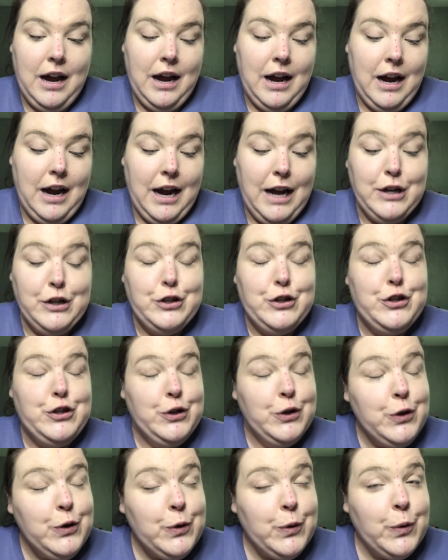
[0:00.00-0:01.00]
I
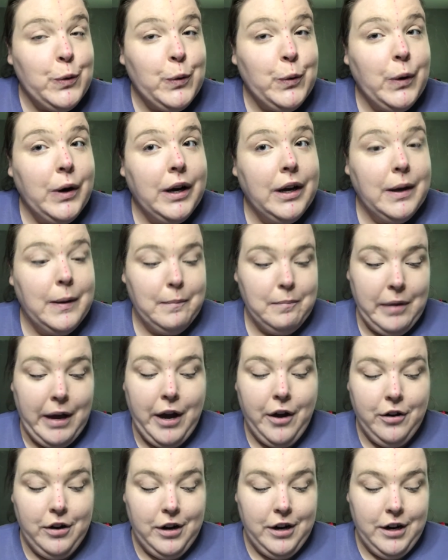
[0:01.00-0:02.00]
do
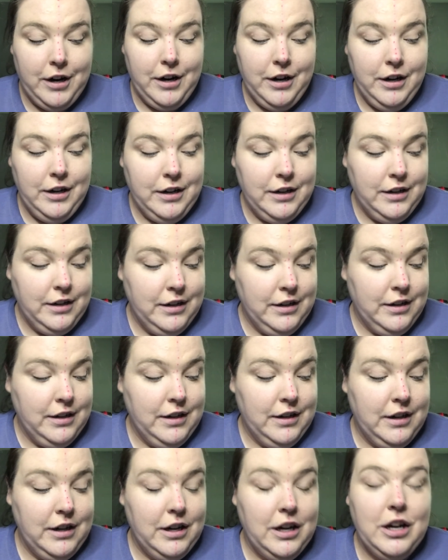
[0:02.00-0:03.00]
powder
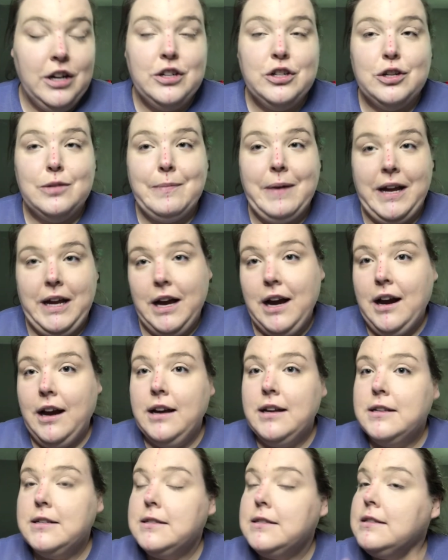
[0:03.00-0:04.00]
under my
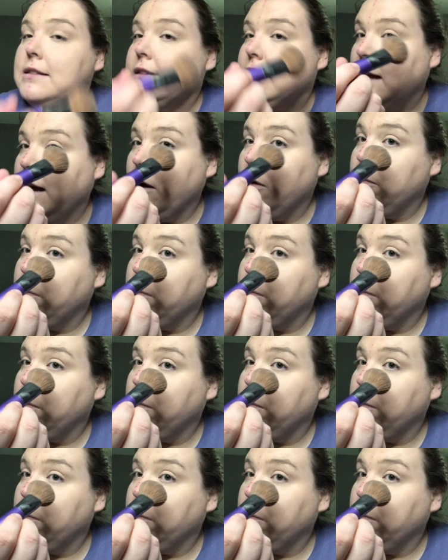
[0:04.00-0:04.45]
eyes now.